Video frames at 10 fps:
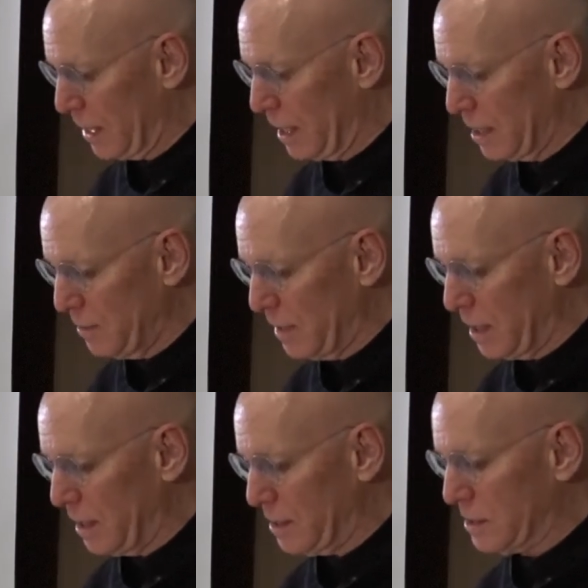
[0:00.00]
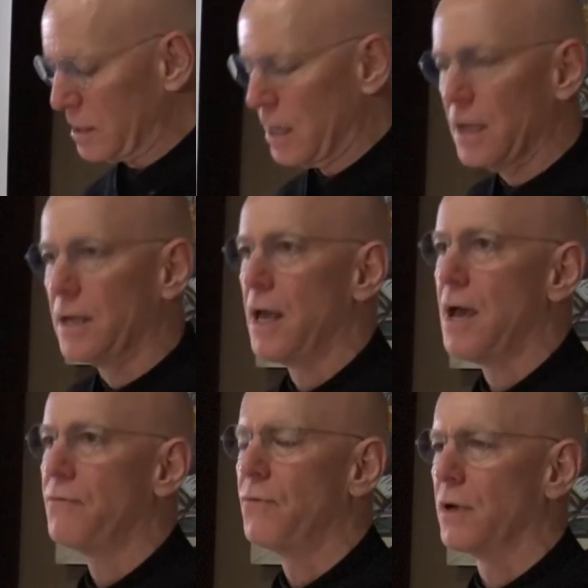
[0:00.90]
in the Mideast and
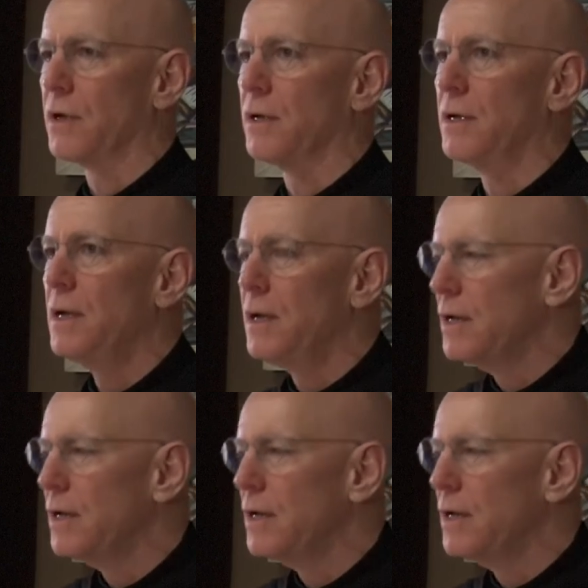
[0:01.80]
Africa,